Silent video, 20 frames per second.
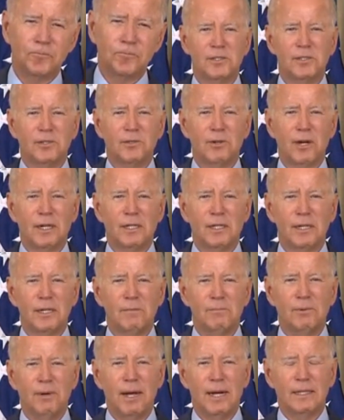A direct
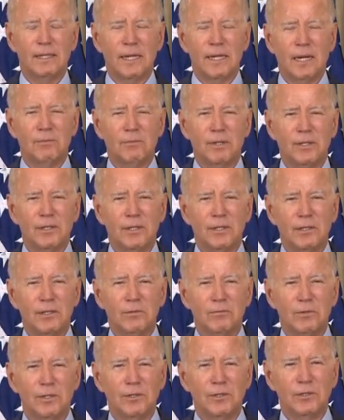impact on
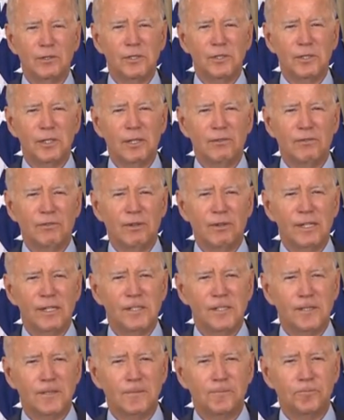reducing
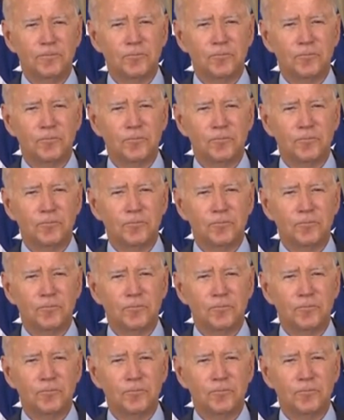inflation.